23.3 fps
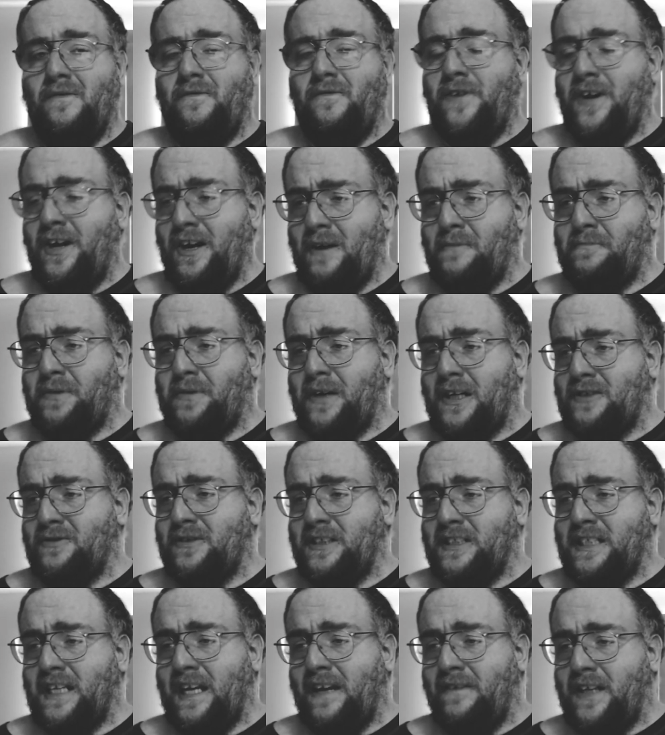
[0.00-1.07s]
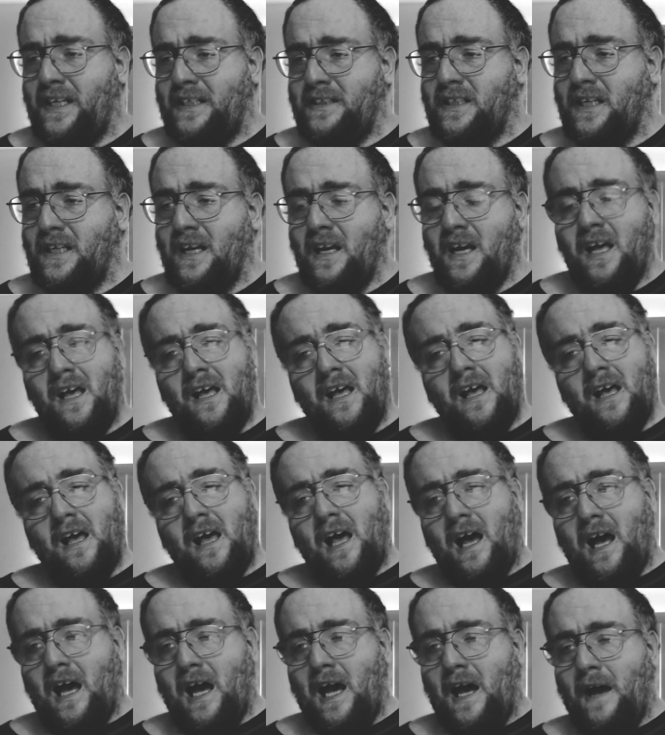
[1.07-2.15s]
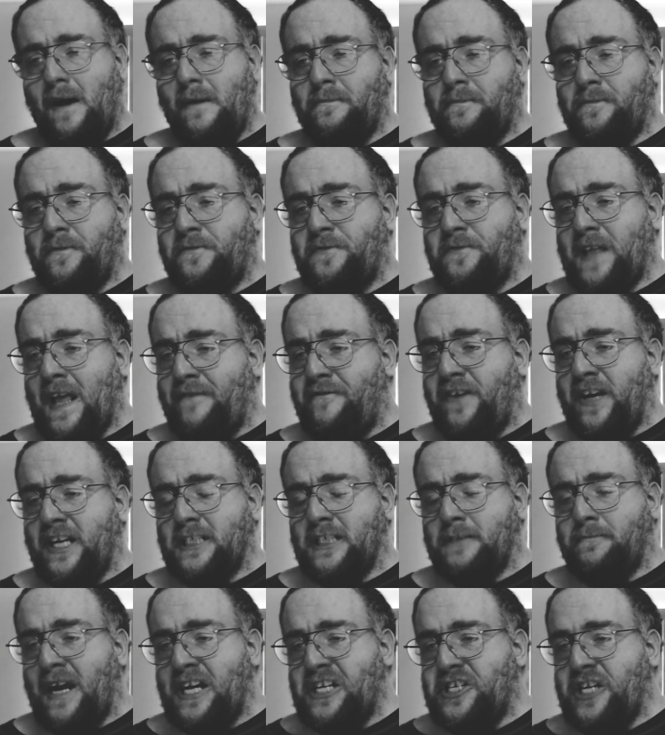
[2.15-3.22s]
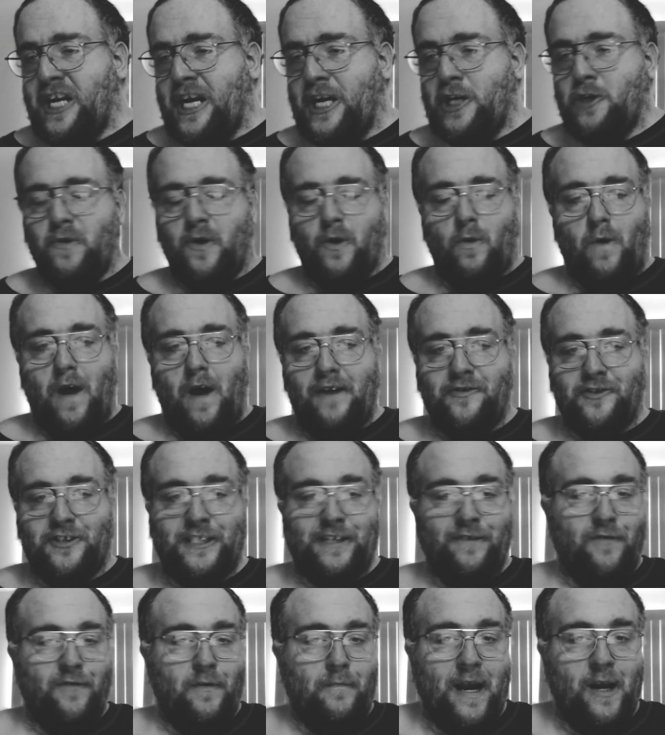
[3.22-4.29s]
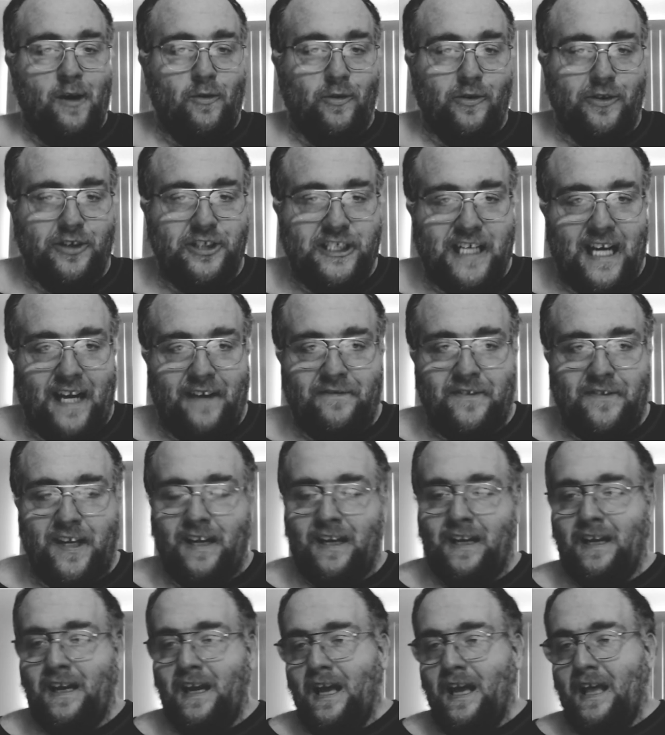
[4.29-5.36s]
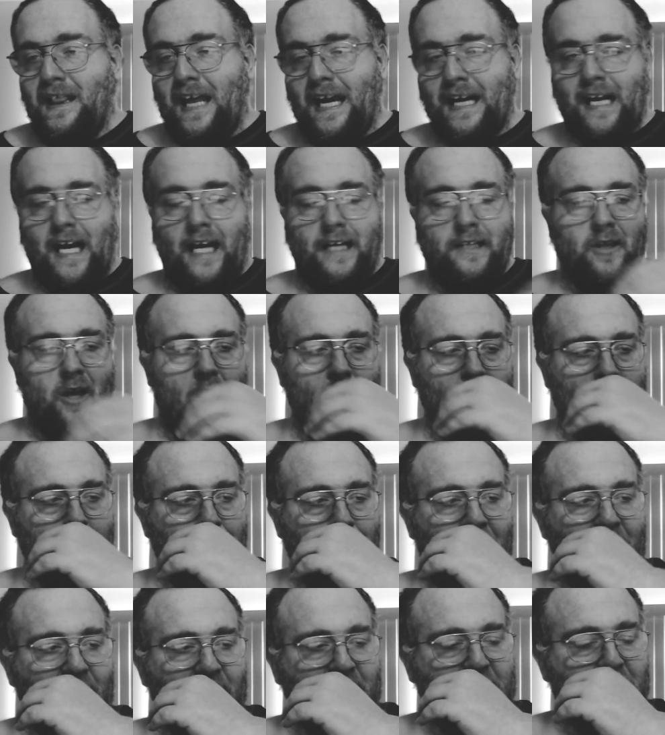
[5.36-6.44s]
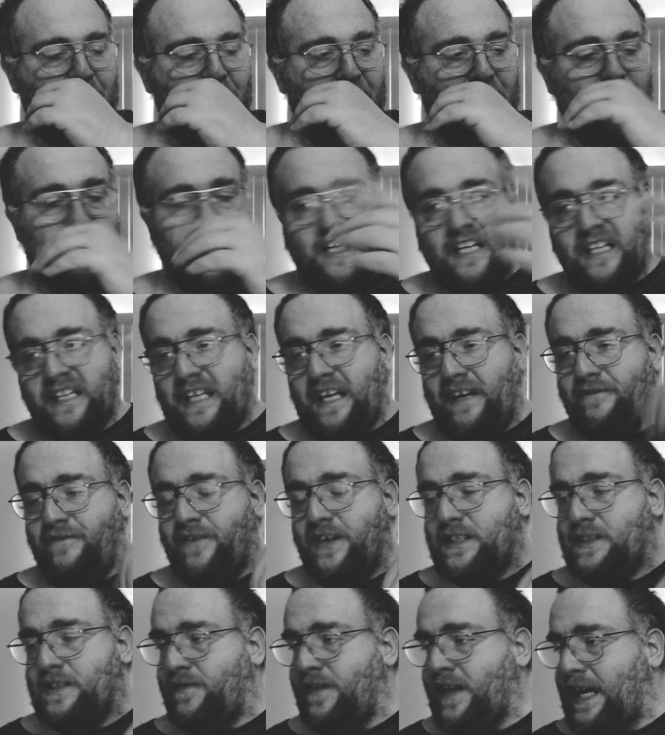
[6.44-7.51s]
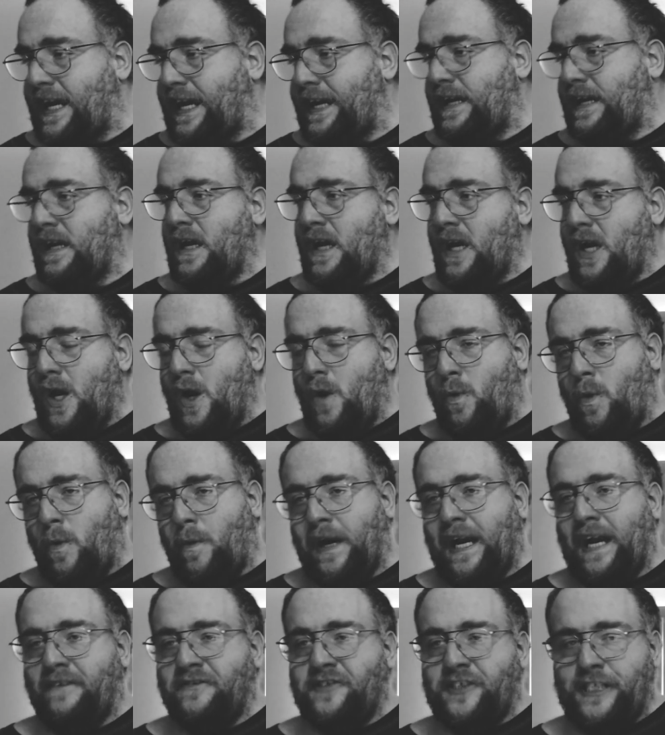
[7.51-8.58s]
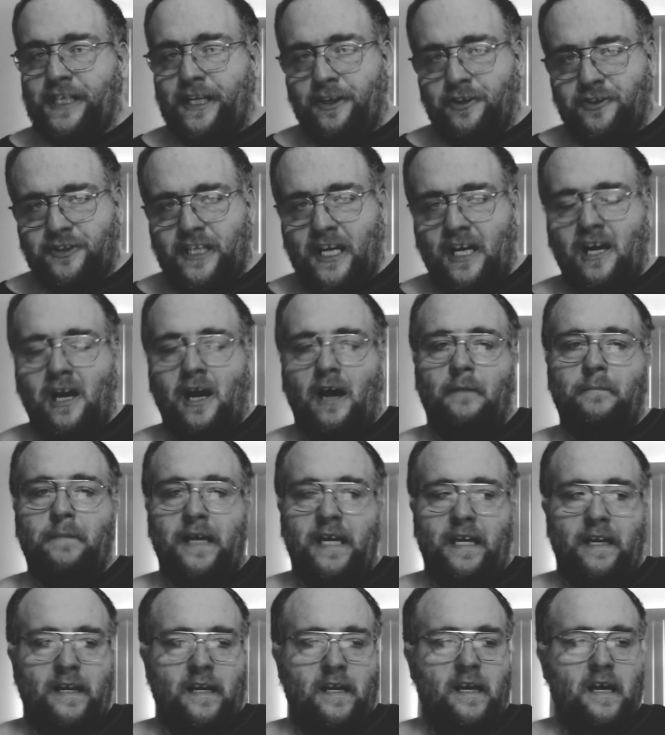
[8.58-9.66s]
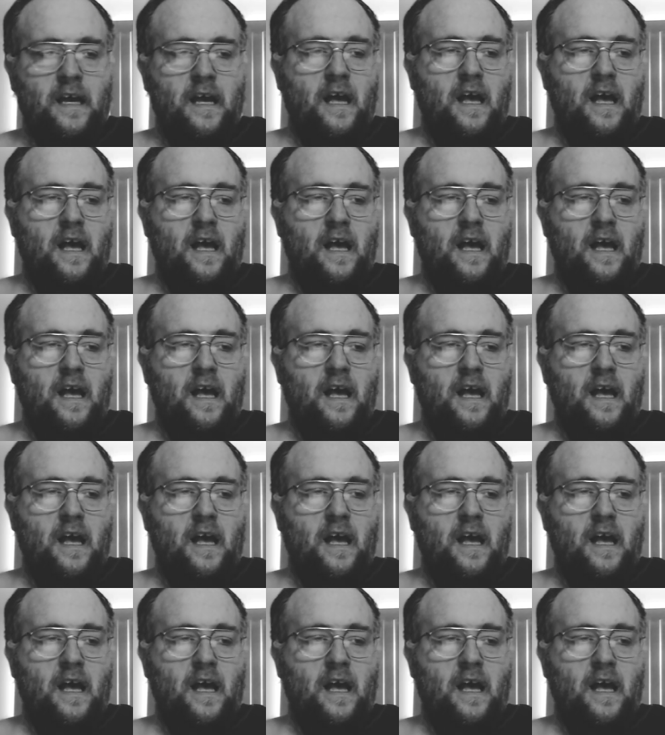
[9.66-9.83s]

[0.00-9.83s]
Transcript: Very unimpressed with the safeties. Um, that things might change where a wide receiver might go to safety, like I talked about, especially on the defensive line, where we have seniors that come in.